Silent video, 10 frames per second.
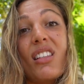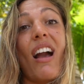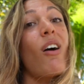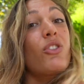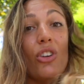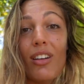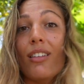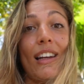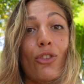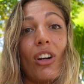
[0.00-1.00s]
country
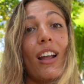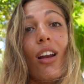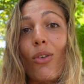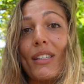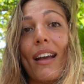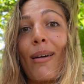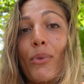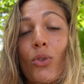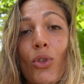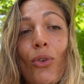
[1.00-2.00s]
literally closing up
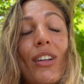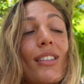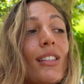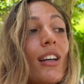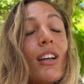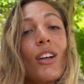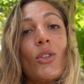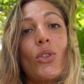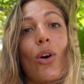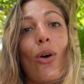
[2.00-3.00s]
to tourists.
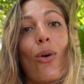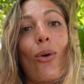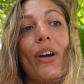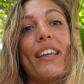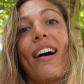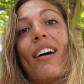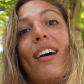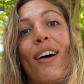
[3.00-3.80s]
So yeah,